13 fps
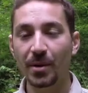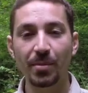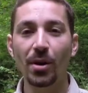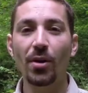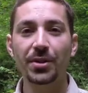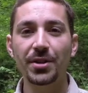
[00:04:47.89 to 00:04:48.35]

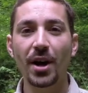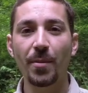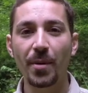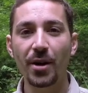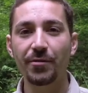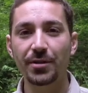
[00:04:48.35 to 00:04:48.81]
blocked
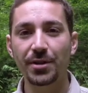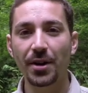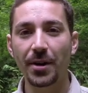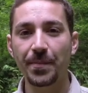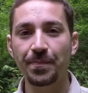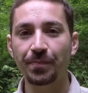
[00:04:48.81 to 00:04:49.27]
up over
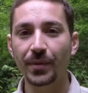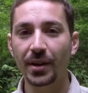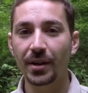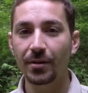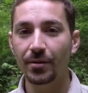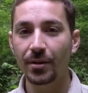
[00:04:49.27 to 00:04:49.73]
time,
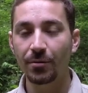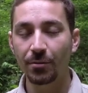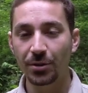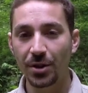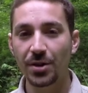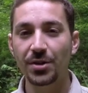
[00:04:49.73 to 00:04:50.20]
and it
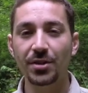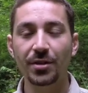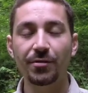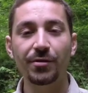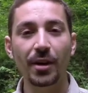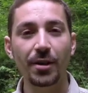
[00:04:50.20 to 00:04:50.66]
reduces
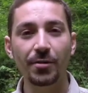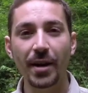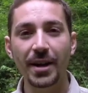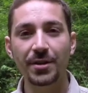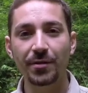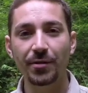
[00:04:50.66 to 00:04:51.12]
the flow
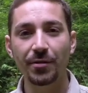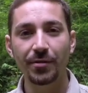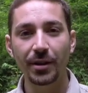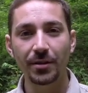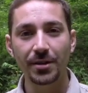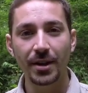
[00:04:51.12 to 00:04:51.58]
rate of the
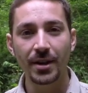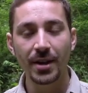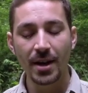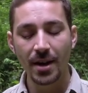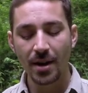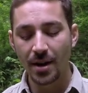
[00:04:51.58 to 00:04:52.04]
filter.
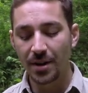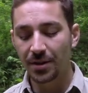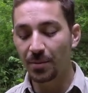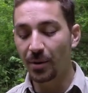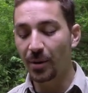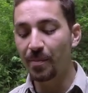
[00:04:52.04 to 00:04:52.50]

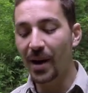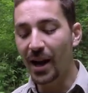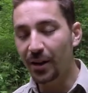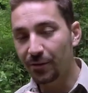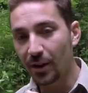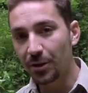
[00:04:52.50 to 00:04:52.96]
So by
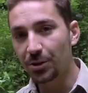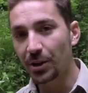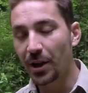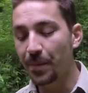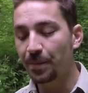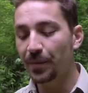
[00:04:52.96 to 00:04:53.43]
back
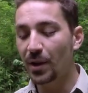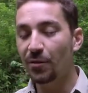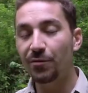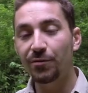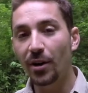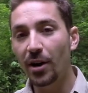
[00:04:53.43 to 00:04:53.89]
flushing it,
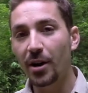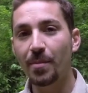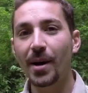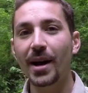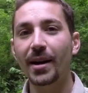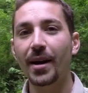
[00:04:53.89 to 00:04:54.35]
you
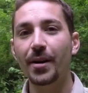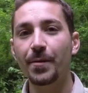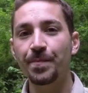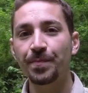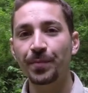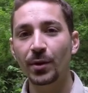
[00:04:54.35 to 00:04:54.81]
fire back
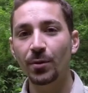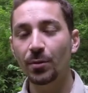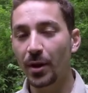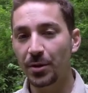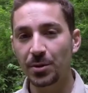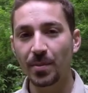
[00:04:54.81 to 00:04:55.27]
out
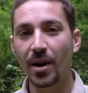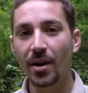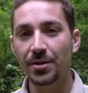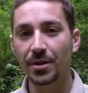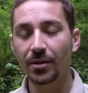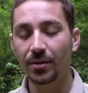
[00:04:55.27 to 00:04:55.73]
all those
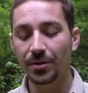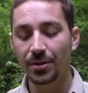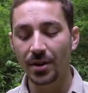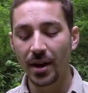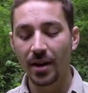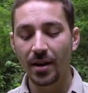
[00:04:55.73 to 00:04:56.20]

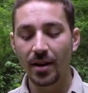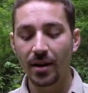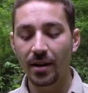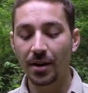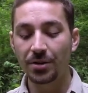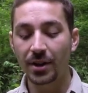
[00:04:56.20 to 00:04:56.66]
particles
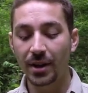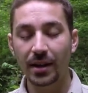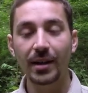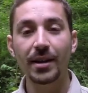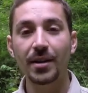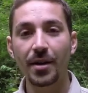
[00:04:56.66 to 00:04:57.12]
and actually
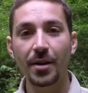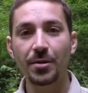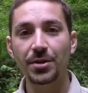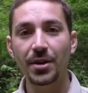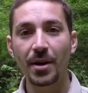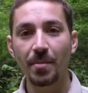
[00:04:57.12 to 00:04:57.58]
clear
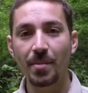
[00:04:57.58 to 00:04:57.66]
those